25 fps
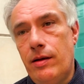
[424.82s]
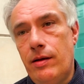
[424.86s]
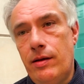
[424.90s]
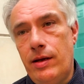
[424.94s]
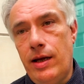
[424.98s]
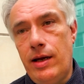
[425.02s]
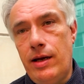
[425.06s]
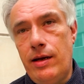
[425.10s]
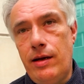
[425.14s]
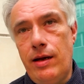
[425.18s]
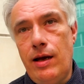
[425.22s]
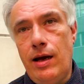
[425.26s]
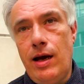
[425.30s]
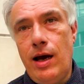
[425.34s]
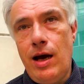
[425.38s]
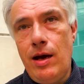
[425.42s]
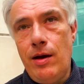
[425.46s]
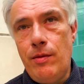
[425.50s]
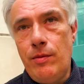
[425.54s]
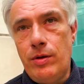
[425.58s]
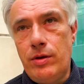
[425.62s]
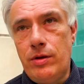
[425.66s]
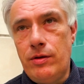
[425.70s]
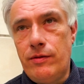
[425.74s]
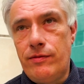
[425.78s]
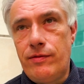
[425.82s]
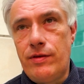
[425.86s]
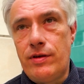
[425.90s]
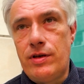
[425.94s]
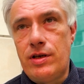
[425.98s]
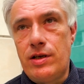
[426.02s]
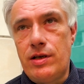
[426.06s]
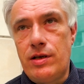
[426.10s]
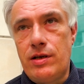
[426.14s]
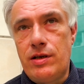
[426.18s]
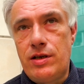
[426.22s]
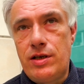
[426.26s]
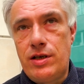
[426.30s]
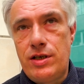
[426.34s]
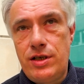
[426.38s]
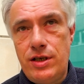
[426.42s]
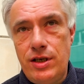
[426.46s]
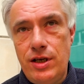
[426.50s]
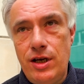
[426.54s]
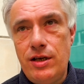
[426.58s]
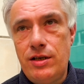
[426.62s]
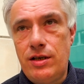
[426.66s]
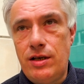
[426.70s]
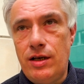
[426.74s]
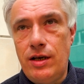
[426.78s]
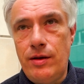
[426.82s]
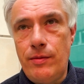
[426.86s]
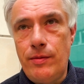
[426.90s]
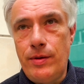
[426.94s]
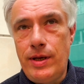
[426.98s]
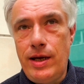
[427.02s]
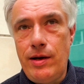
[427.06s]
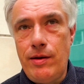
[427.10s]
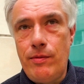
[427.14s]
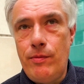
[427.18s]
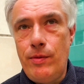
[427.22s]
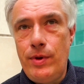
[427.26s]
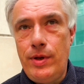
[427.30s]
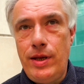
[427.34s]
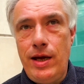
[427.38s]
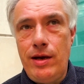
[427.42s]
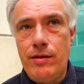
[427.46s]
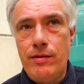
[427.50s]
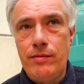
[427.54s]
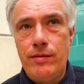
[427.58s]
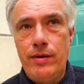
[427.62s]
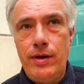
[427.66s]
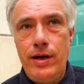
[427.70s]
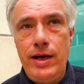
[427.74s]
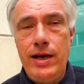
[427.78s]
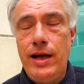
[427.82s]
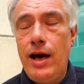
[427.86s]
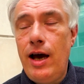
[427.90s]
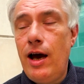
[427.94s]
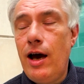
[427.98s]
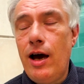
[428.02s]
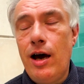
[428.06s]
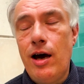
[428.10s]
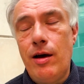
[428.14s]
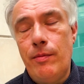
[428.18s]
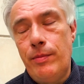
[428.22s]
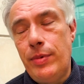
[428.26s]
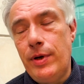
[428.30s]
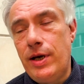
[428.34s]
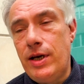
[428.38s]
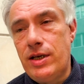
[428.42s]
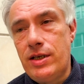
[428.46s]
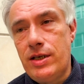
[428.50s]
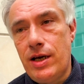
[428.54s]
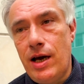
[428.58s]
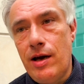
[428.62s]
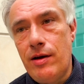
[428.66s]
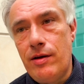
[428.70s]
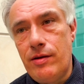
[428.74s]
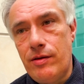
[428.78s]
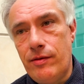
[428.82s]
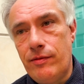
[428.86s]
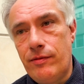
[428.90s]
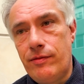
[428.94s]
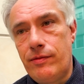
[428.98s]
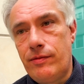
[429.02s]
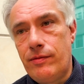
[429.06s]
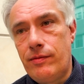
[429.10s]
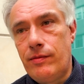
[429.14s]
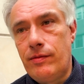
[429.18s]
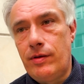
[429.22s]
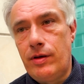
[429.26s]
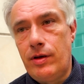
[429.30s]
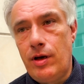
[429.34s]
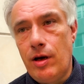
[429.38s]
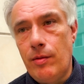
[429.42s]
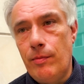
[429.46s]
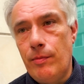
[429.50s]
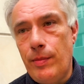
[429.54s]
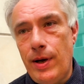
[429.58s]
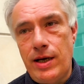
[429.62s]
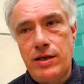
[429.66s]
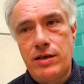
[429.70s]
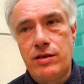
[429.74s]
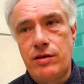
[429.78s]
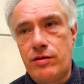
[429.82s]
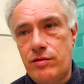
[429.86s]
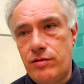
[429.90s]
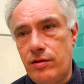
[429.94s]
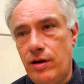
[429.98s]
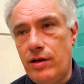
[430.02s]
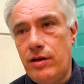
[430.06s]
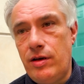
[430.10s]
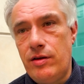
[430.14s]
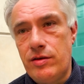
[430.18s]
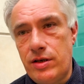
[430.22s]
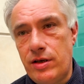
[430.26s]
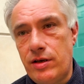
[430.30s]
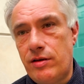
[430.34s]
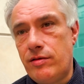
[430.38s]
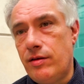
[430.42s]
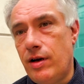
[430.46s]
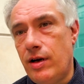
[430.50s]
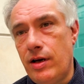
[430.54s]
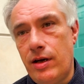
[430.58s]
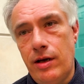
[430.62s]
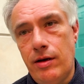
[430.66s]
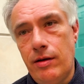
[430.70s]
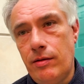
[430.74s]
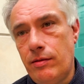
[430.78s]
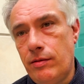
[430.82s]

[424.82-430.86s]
then I would have certainly, without, without in a heartbeat, I would have gone back to try using and try